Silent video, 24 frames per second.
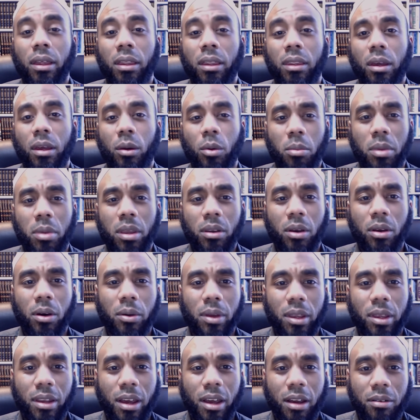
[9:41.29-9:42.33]
there will be no
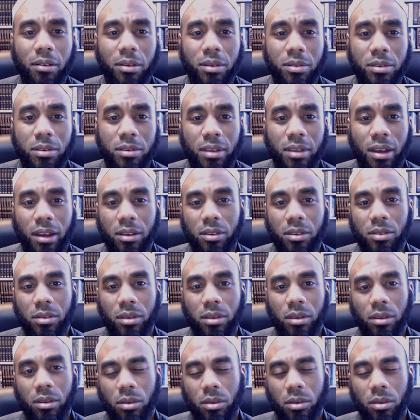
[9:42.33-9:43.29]
inheritance tax.